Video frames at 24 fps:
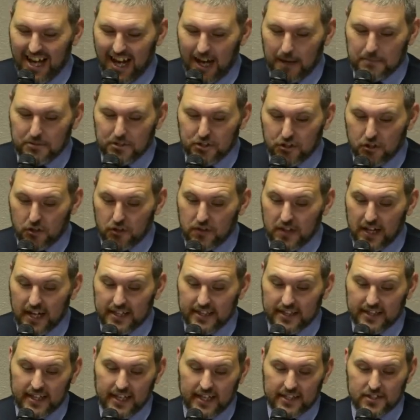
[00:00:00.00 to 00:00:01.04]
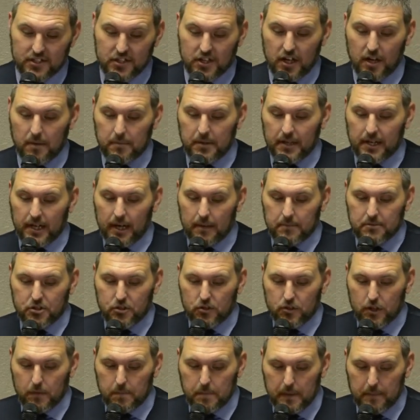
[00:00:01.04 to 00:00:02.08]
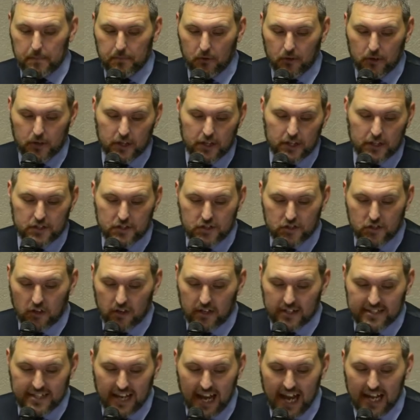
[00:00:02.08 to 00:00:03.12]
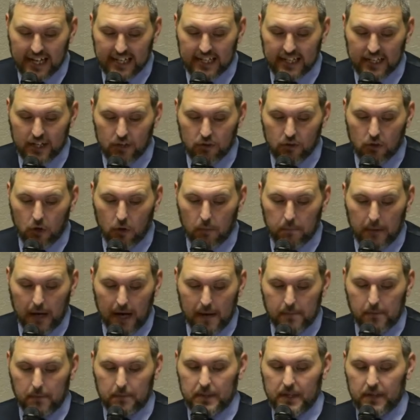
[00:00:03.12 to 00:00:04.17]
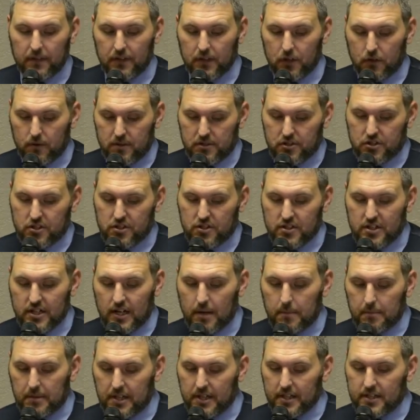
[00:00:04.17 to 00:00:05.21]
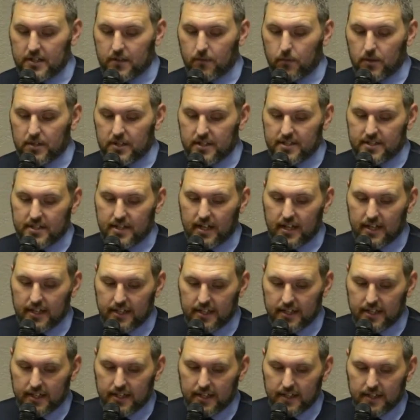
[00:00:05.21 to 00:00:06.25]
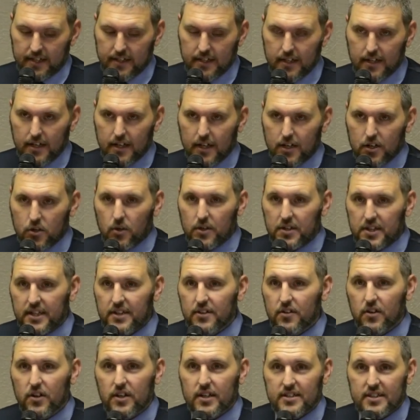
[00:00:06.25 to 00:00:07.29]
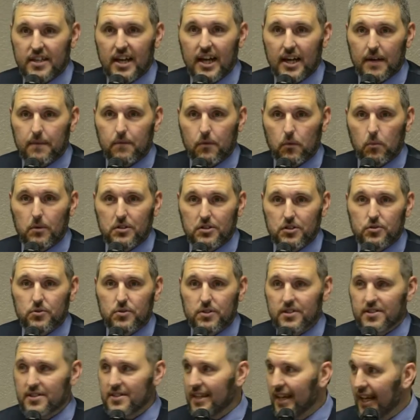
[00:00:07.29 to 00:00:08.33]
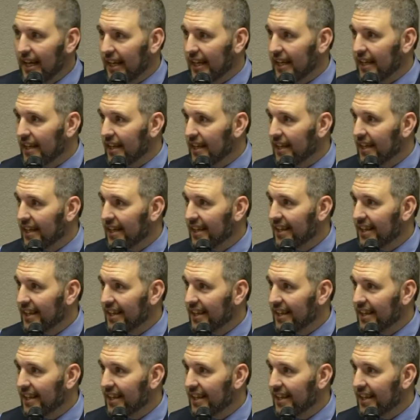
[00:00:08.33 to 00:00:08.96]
I'm sure that that's coming. I'm sure that people are going to start attacking, you know, Bible believing Christians now because of what this guy did. No, I think they're going to attack him from what you just said.